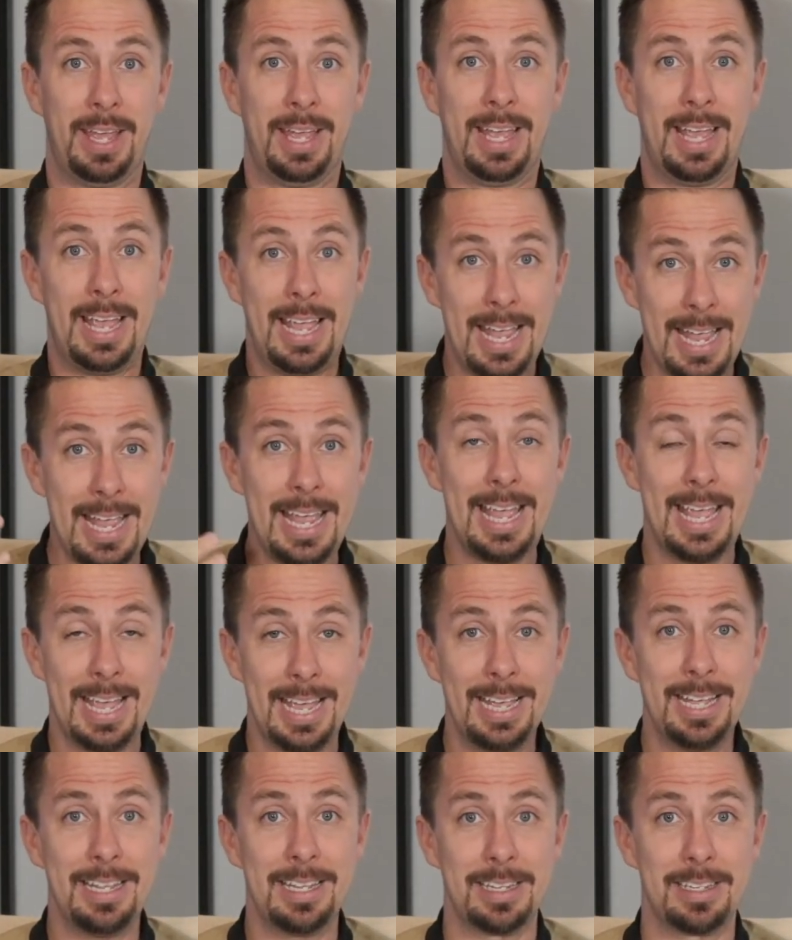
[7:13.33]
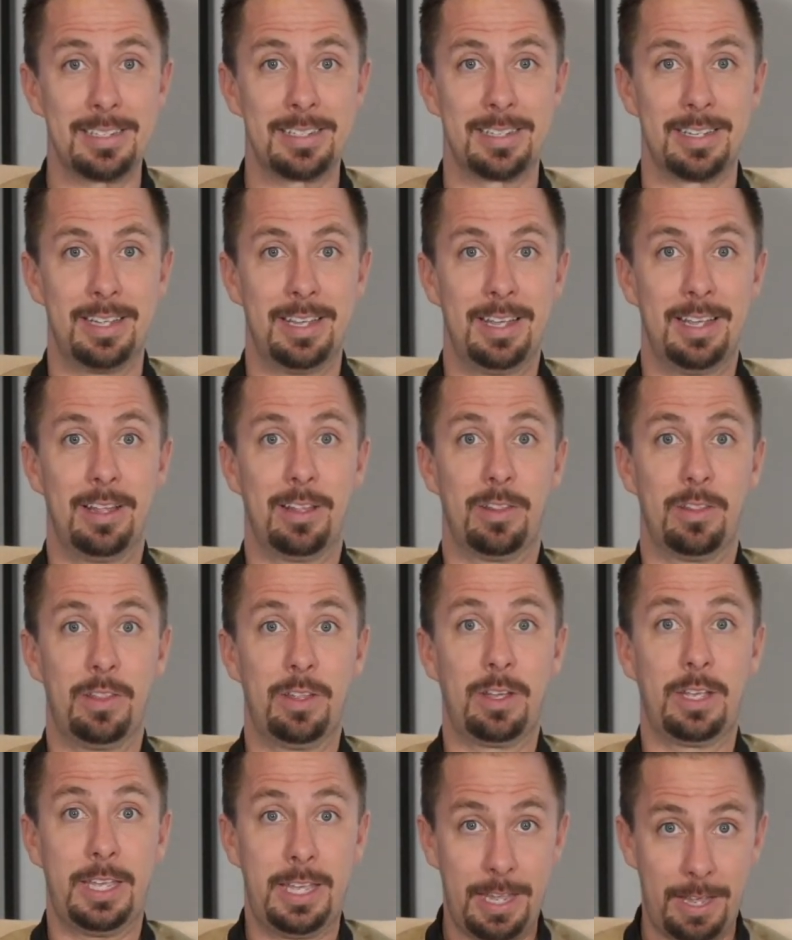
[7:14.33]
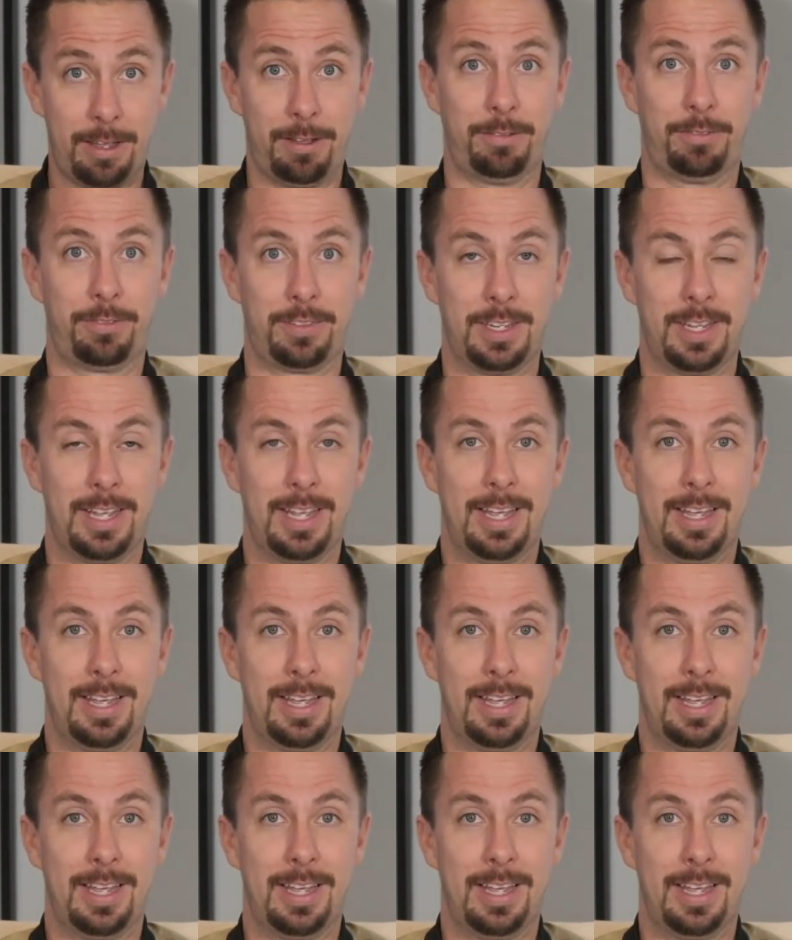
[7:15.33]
He is the gift.